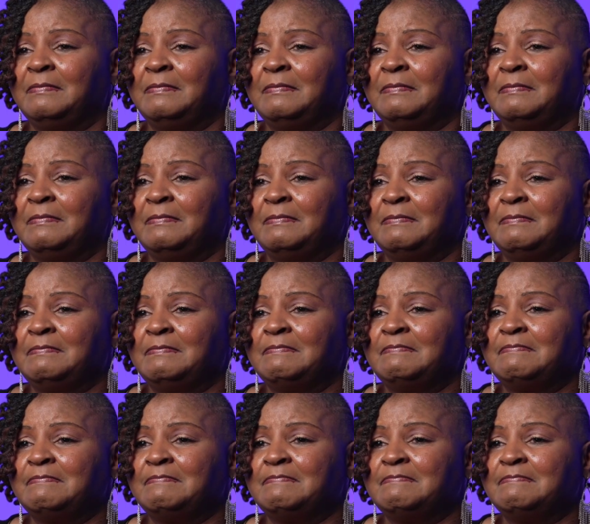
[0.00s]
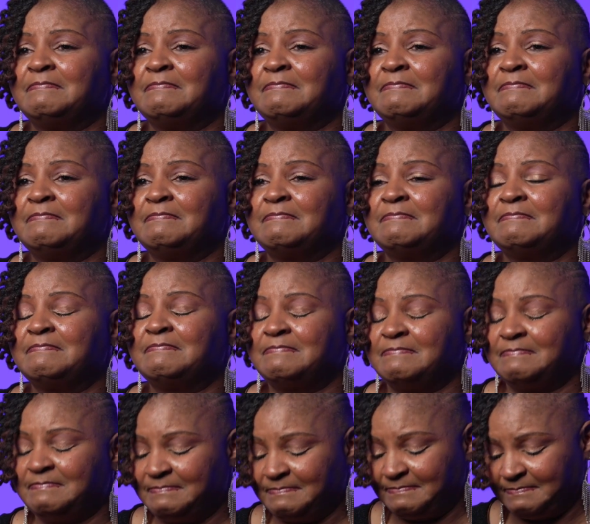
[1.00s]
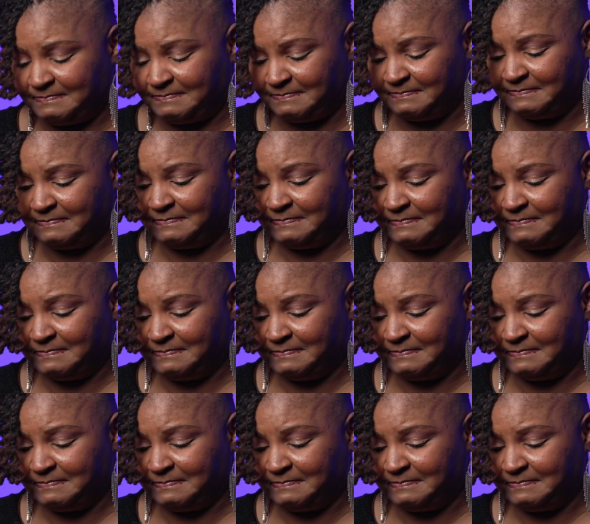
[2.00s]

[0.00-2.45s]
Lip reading: [no speech]